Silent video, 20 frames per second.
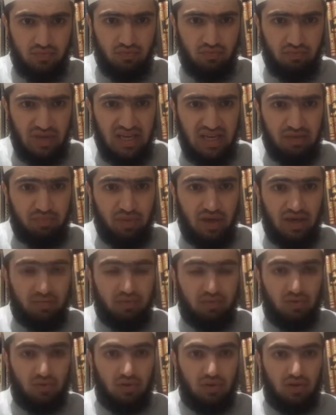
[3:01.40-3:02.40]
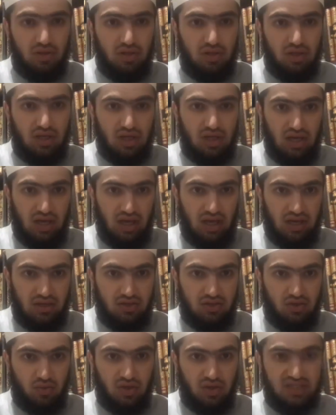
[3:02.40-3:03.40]
many people
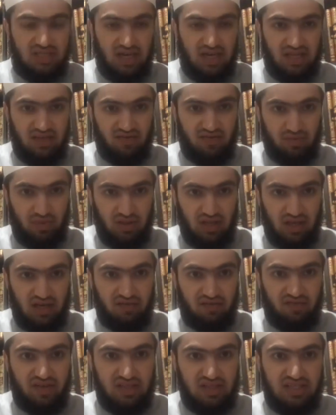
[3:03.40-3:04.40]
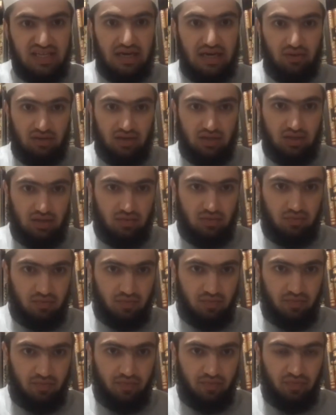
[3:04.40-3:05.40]
towards the end of Ramadan feel down
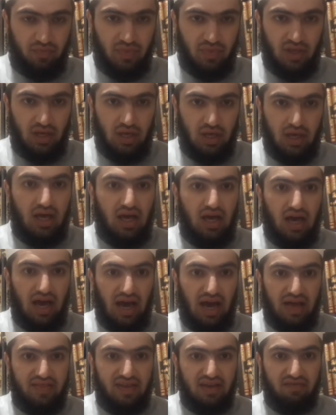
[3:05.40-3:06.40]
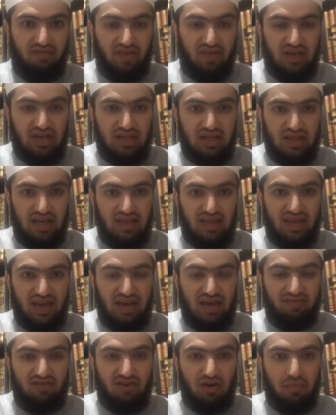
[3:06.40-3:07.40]
and they feel that they
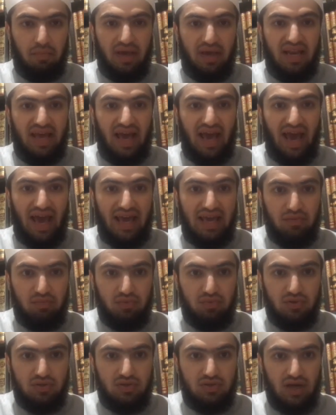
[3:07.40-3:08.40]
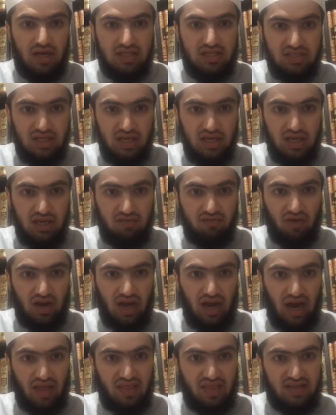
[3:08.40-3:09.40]
have not been able to achieve
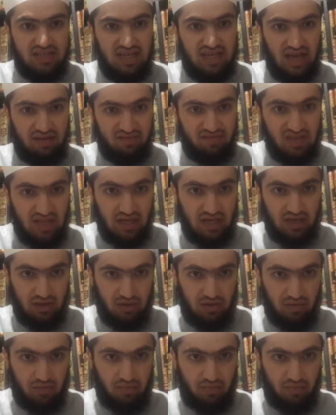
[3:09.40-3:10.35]
what others have done.